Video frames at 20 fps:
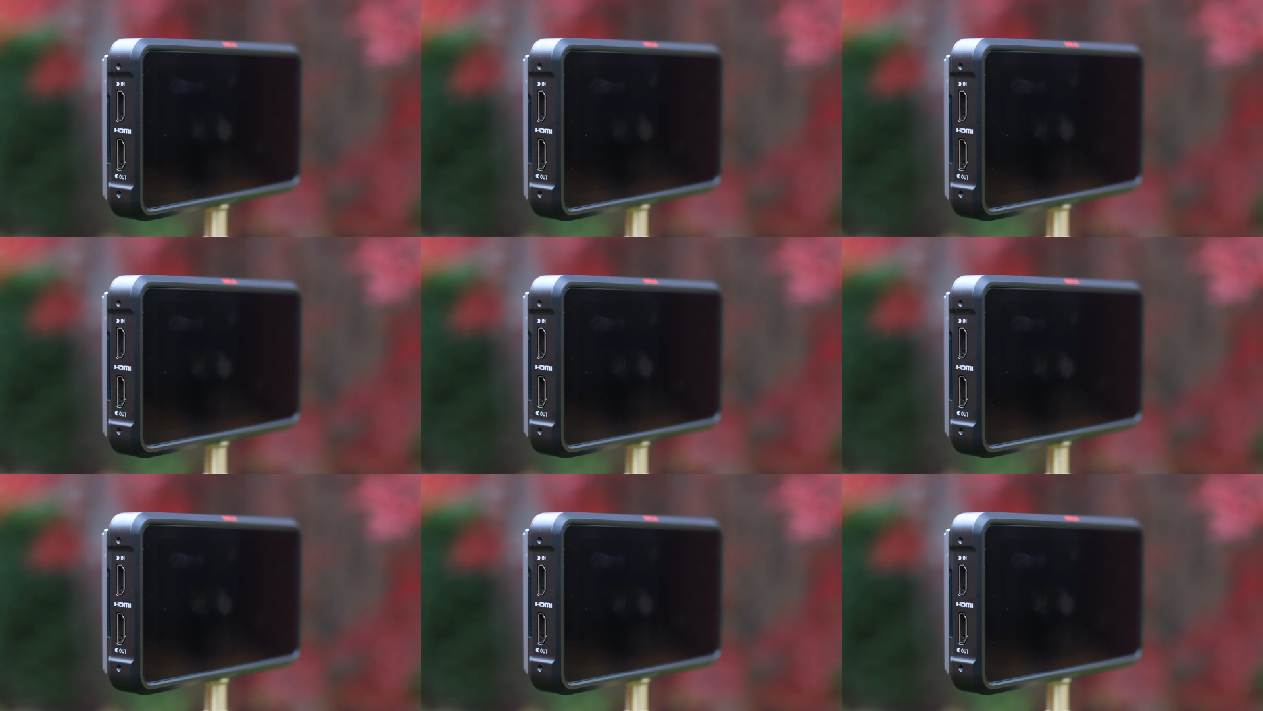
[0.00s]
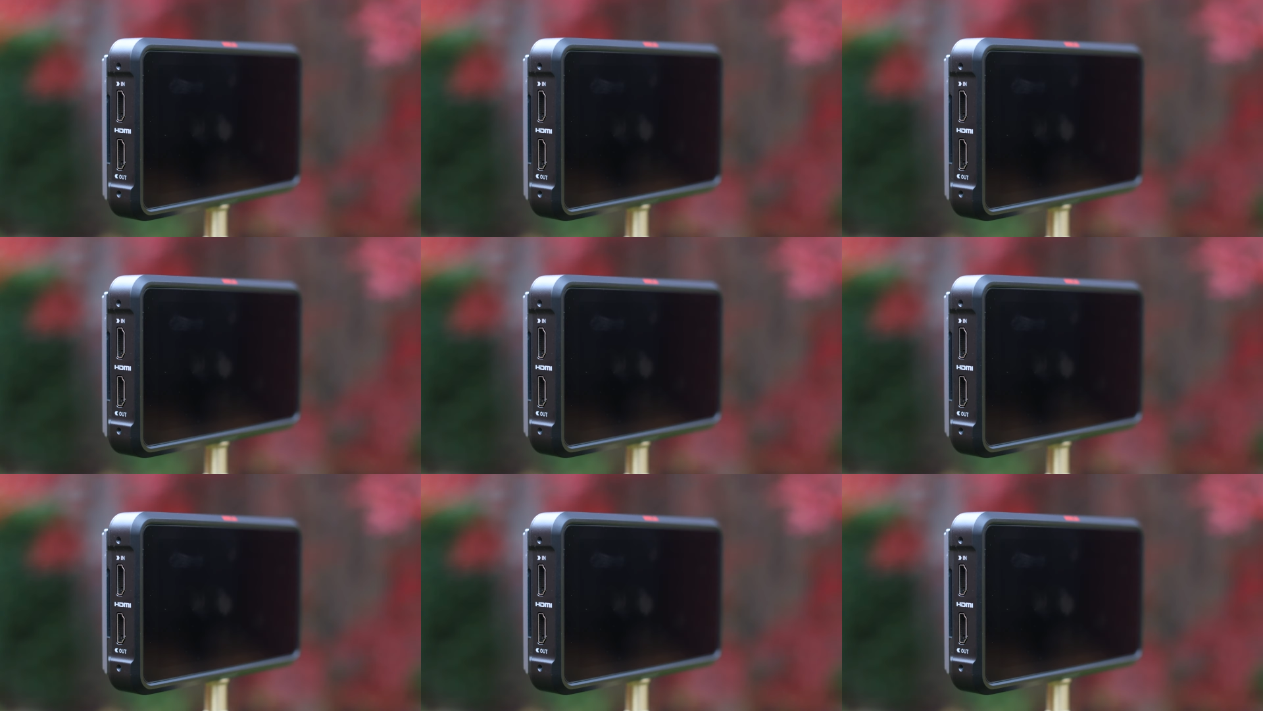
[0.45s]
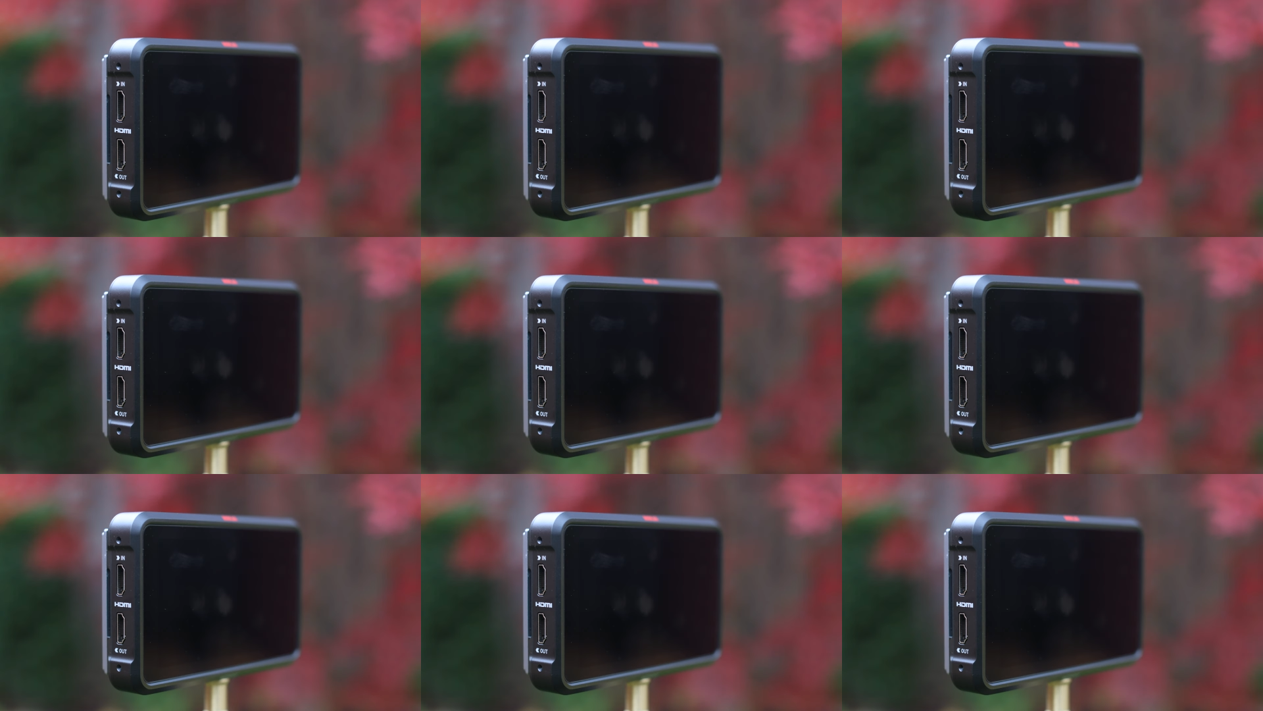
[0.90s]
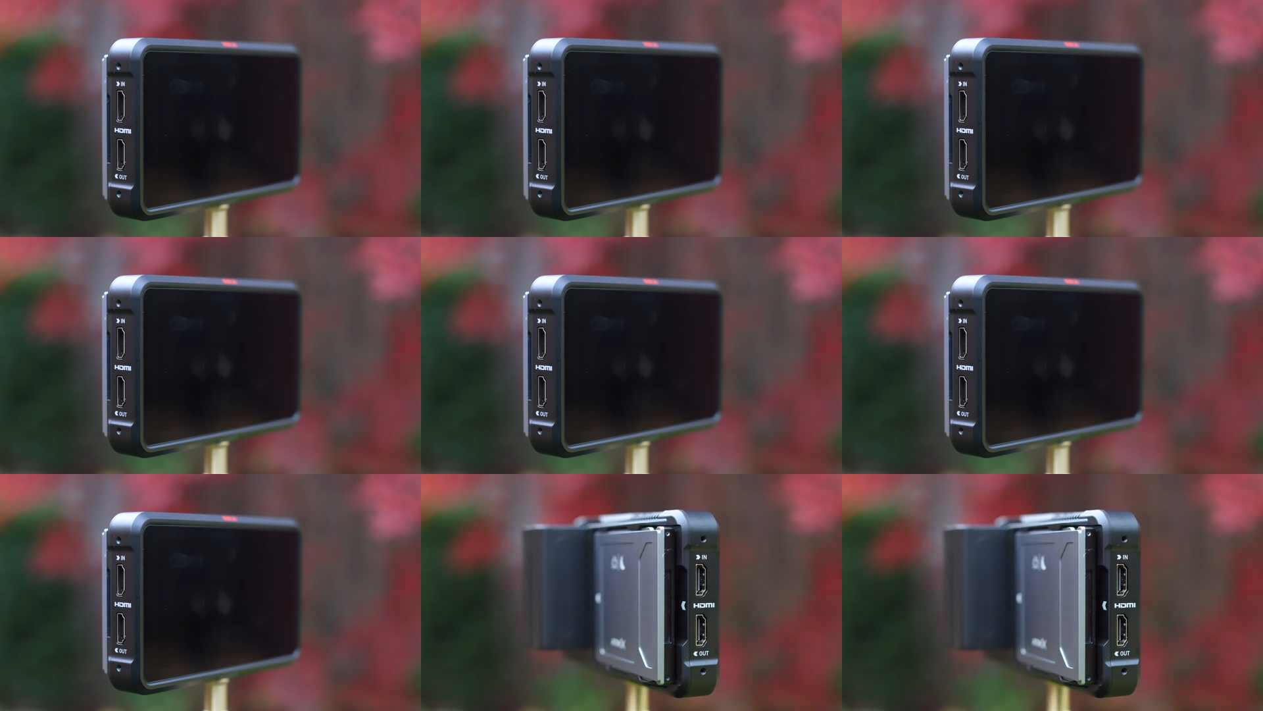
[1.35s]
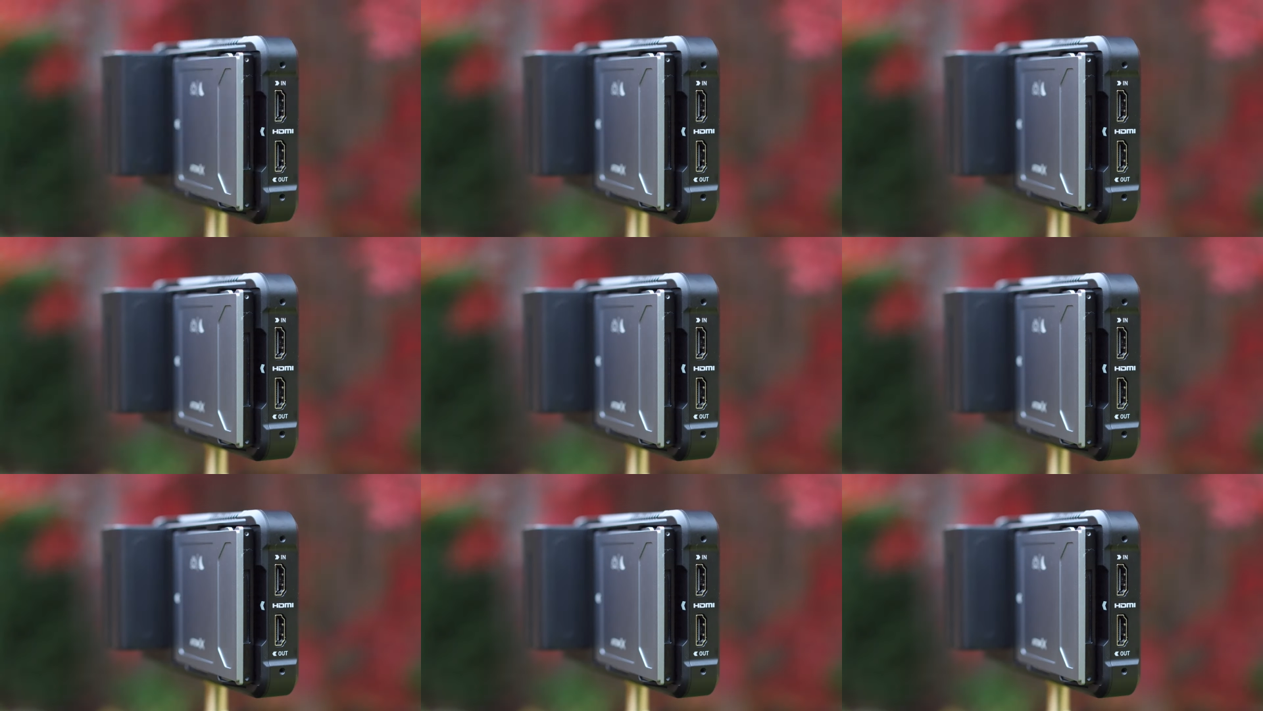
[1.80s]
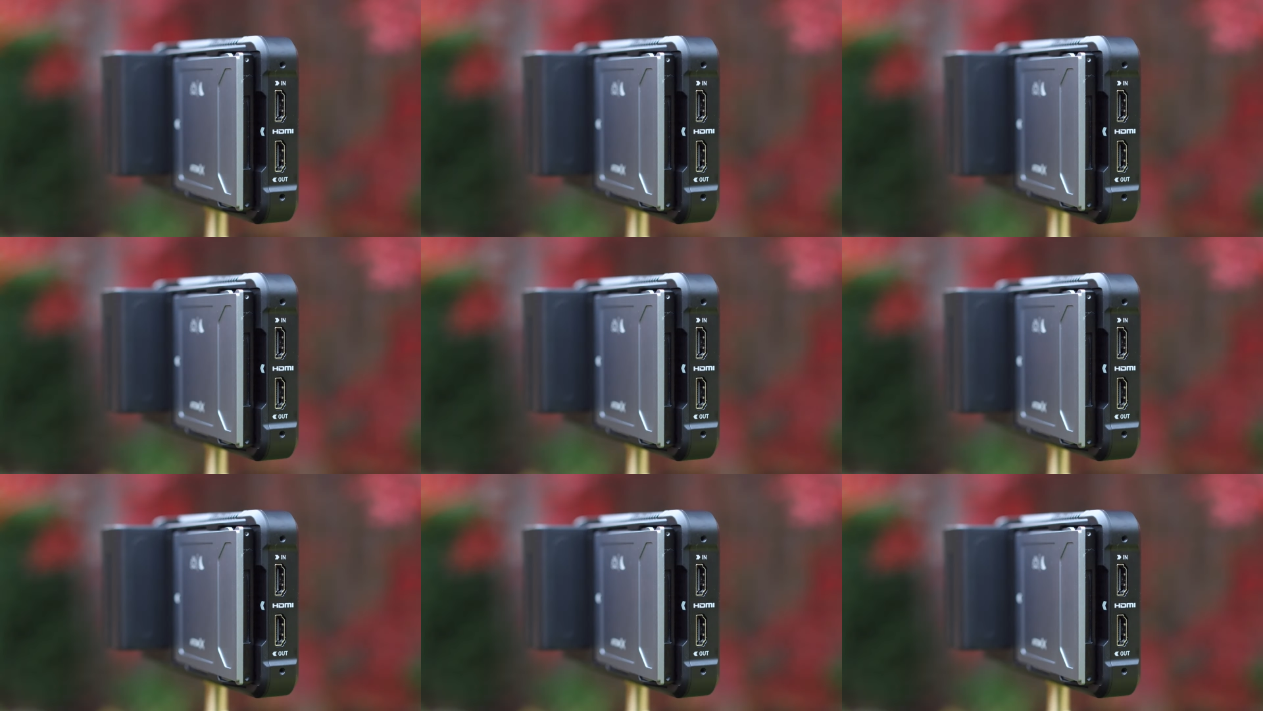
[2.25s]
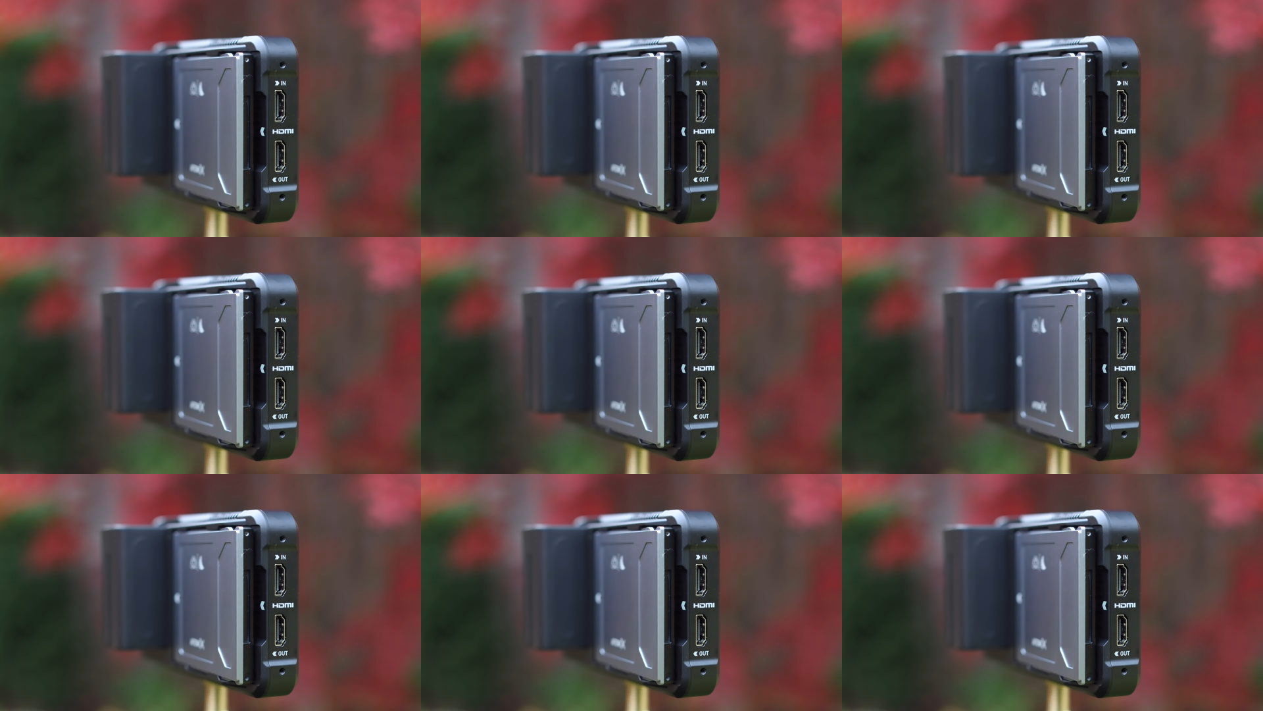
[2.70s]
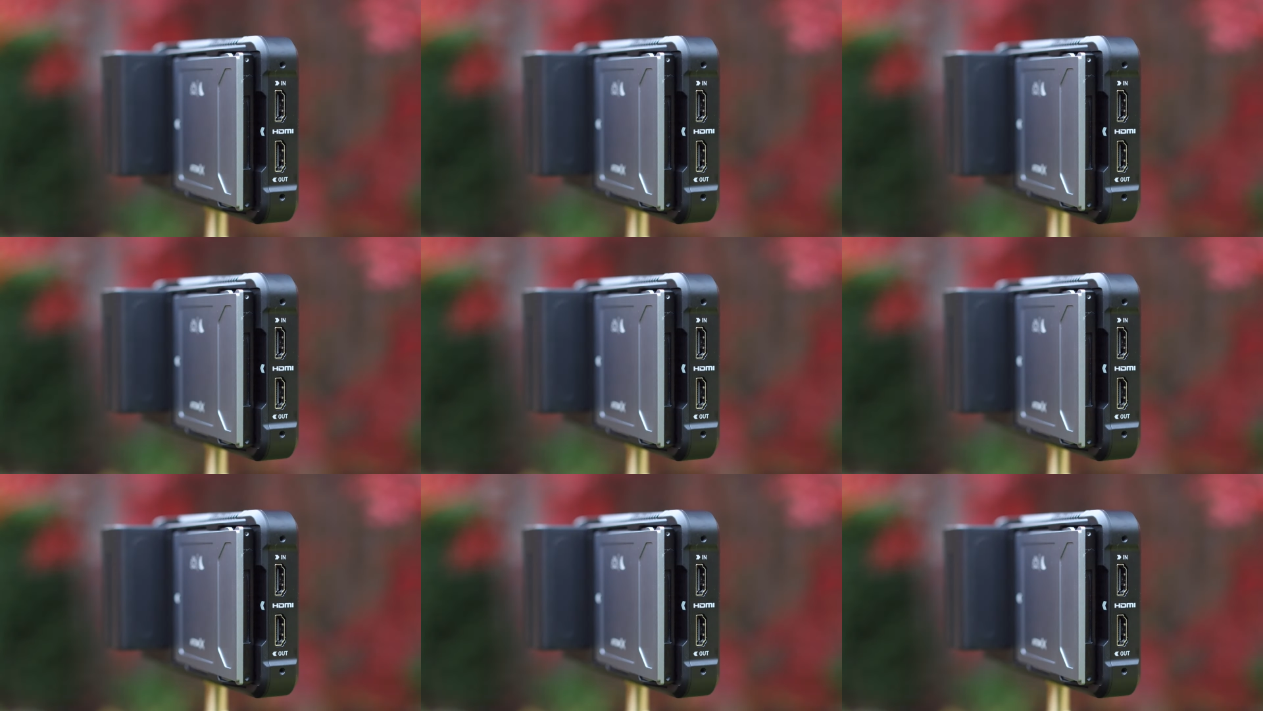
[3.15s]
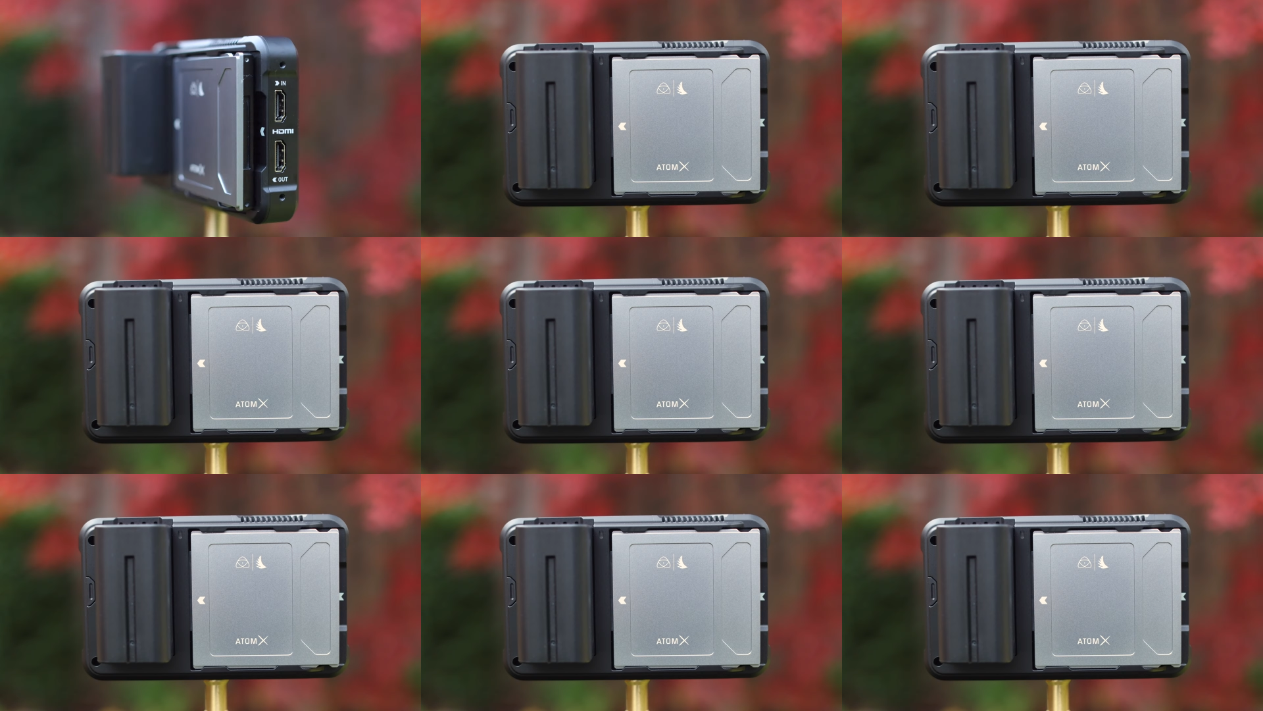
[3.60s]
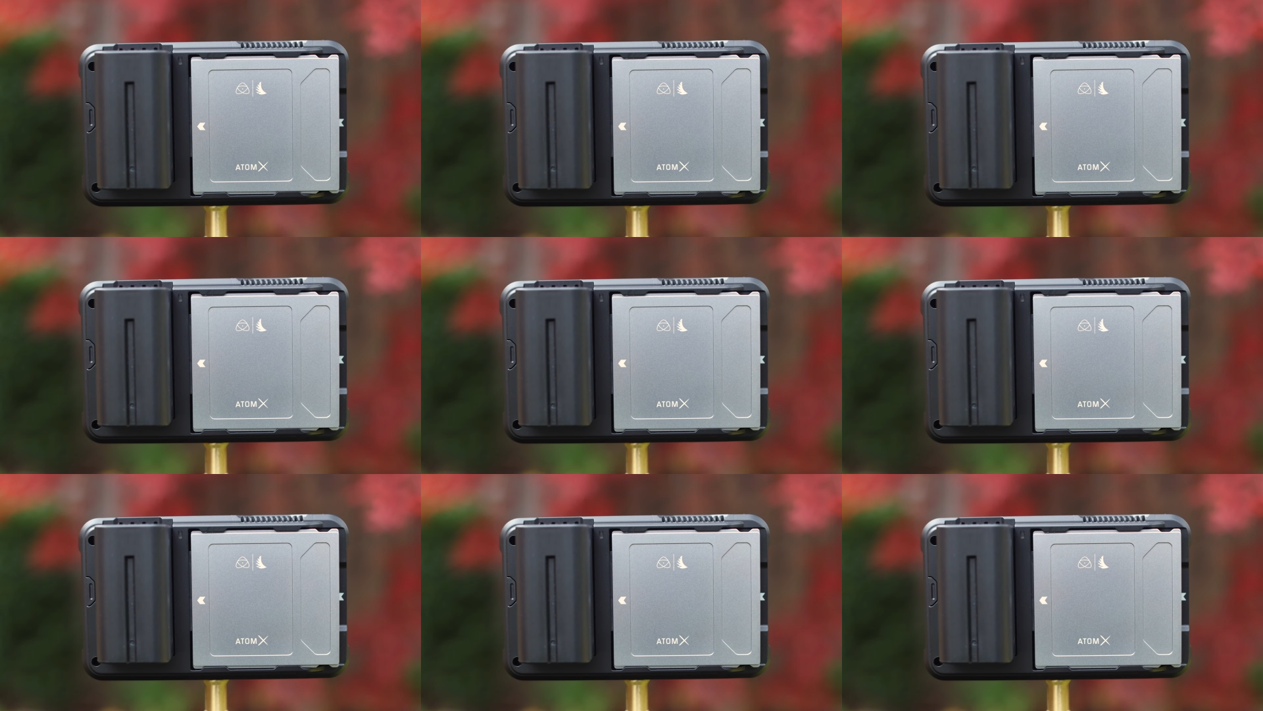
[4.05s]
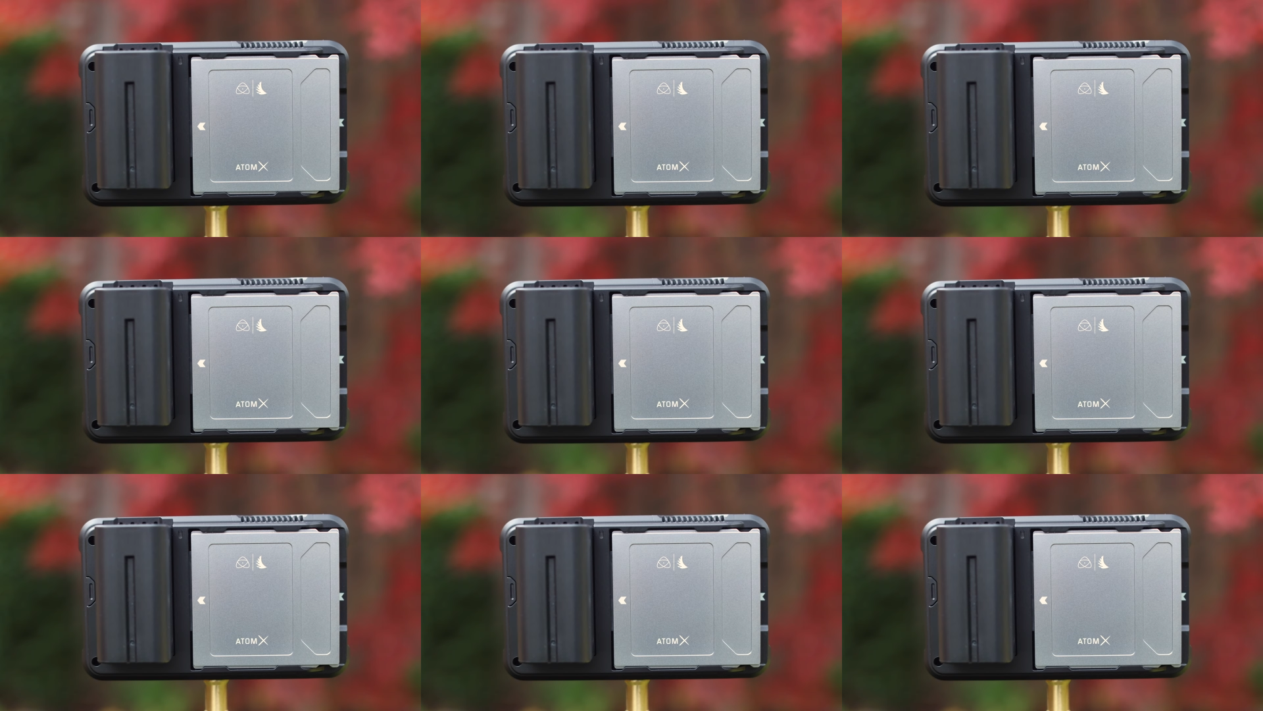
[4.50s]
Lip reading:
[unreadable: no face in view]